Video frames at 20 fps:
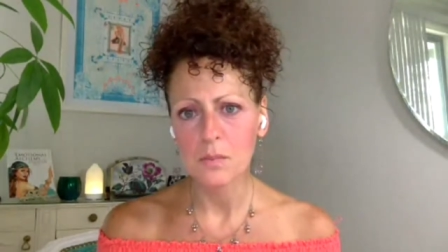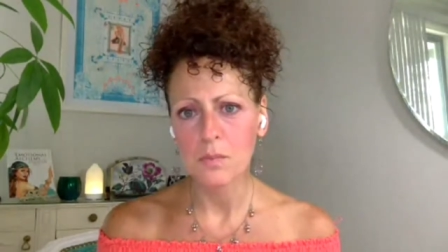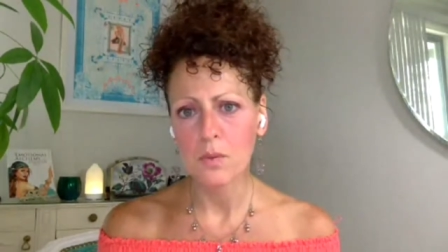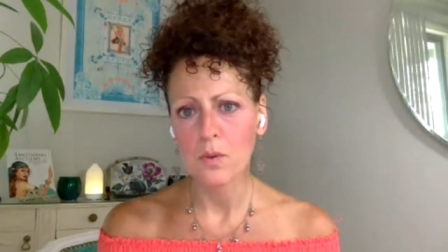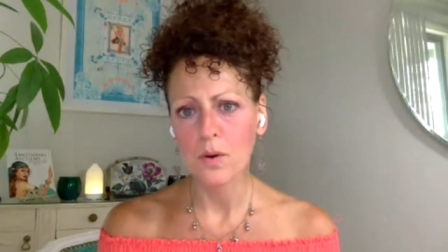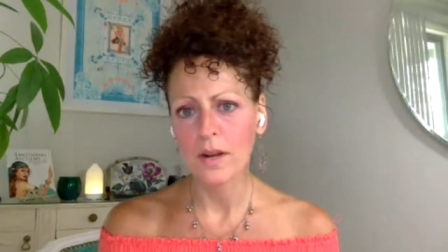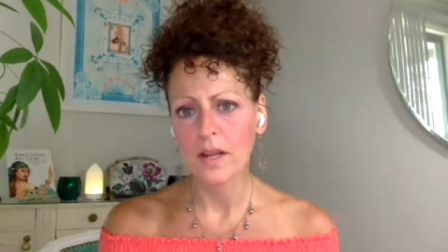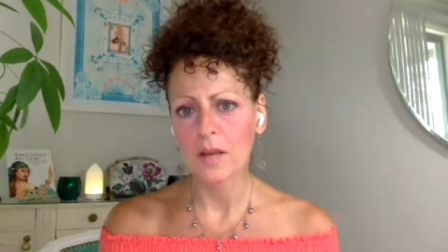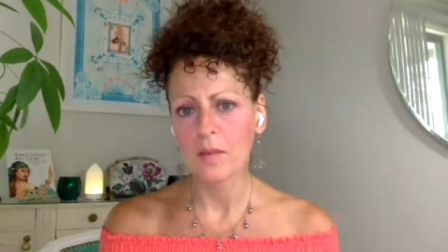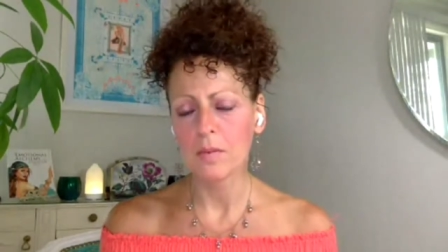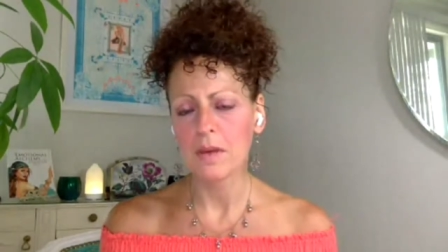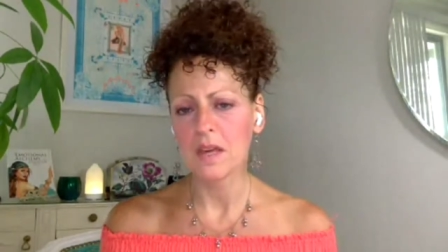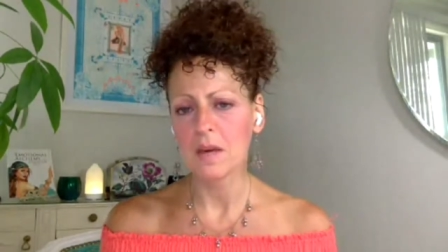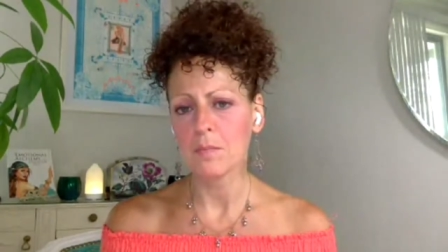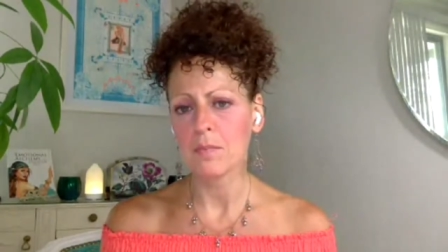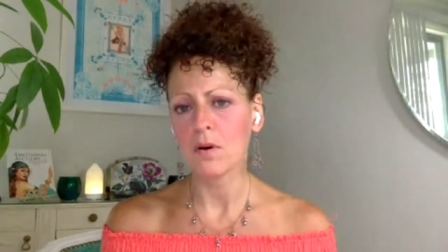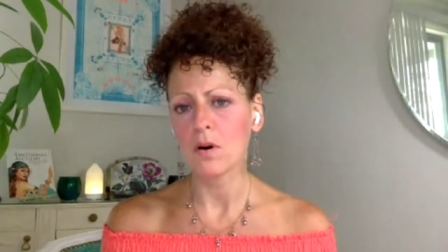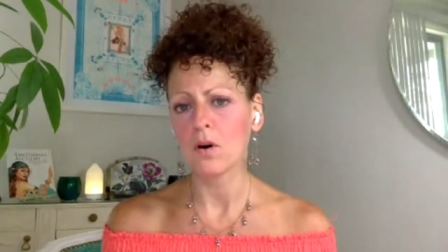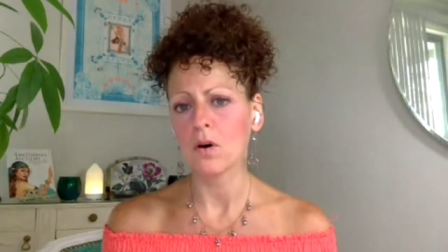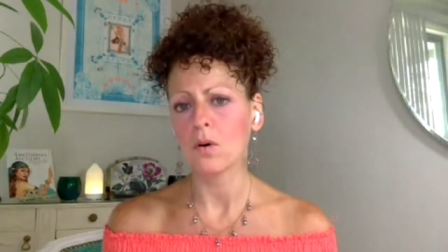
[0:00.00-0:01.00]
supporting
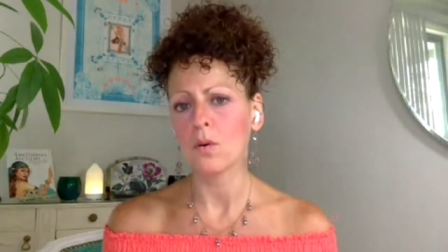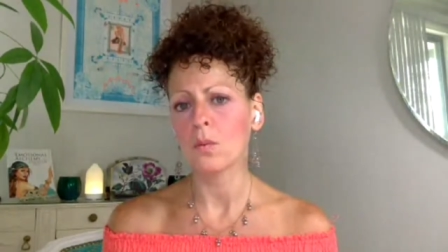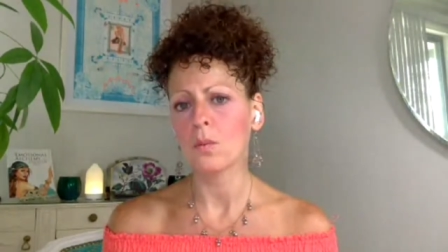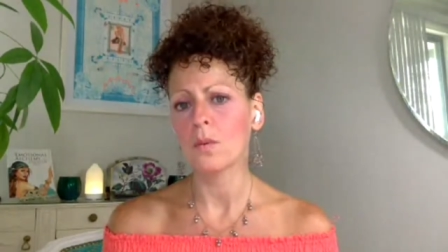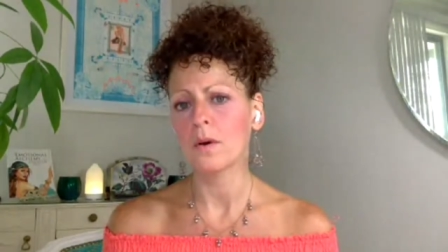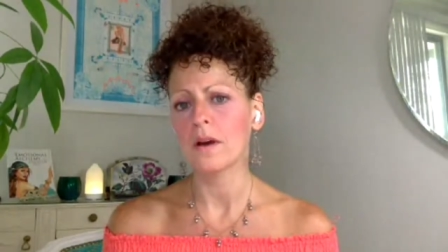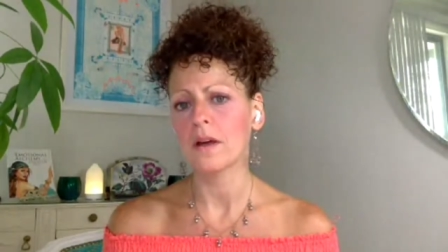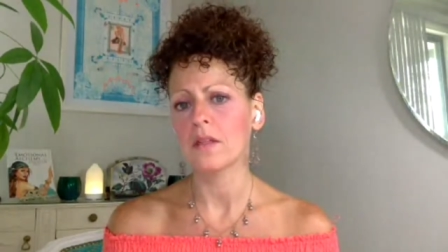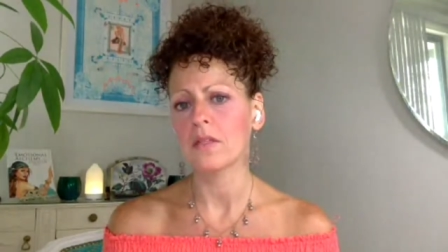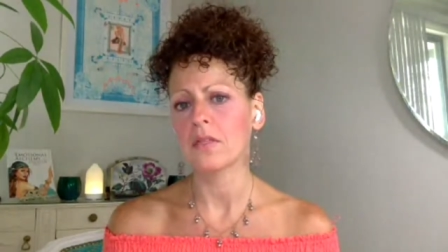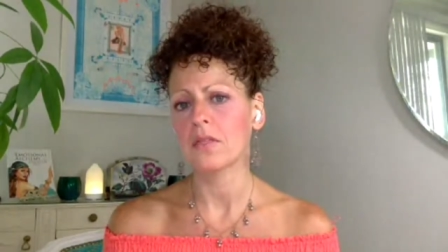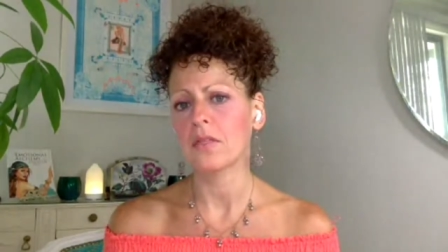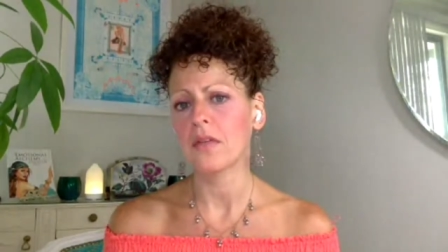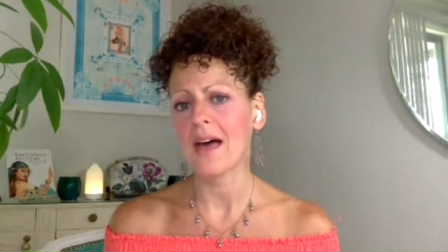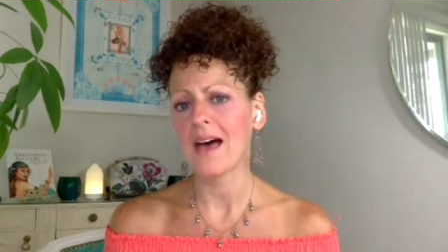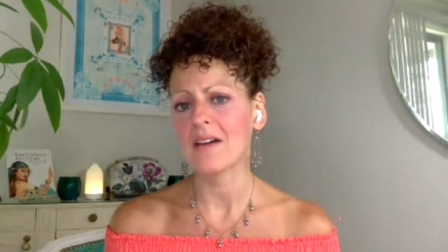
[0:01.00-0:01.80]
people with